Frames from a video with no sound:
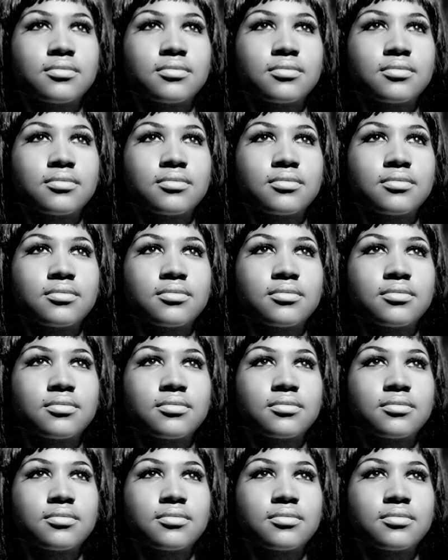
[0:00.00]

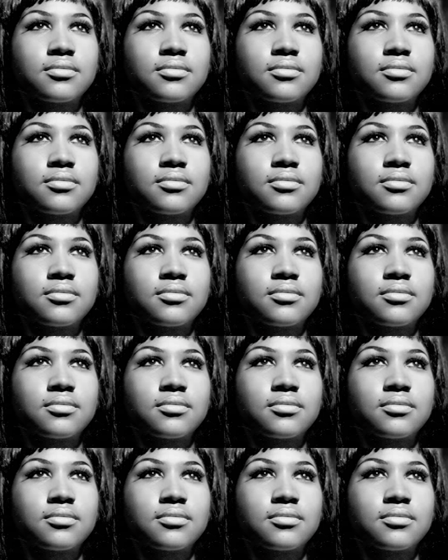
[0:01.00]

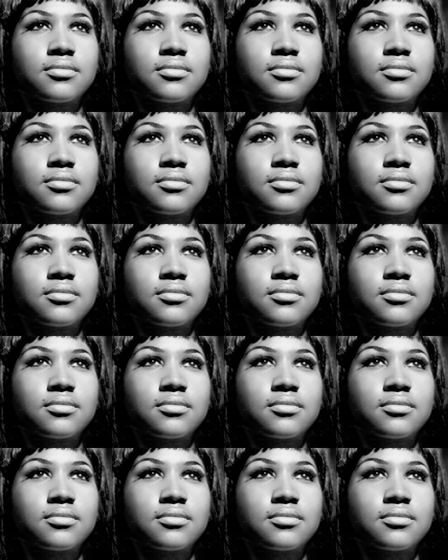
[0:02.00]

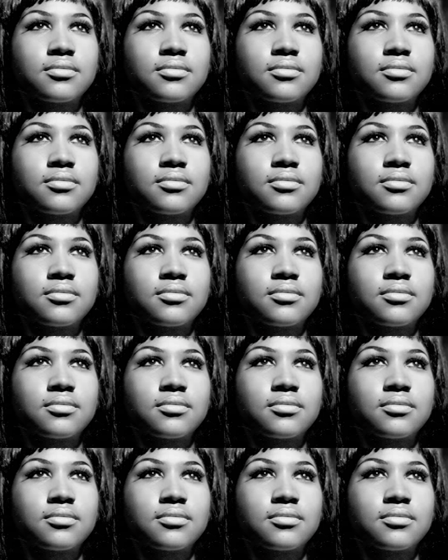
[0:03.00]

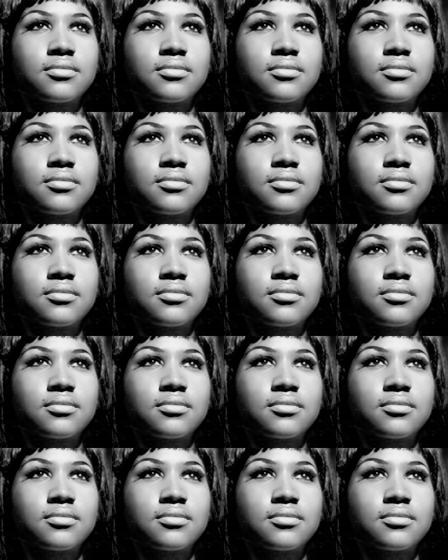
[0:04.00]

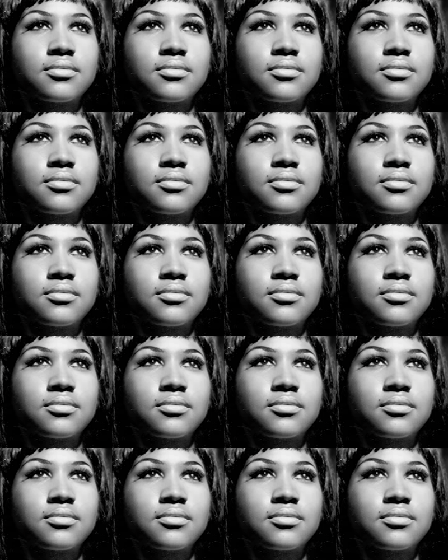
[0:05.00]
This is a still picture; no speech is visible.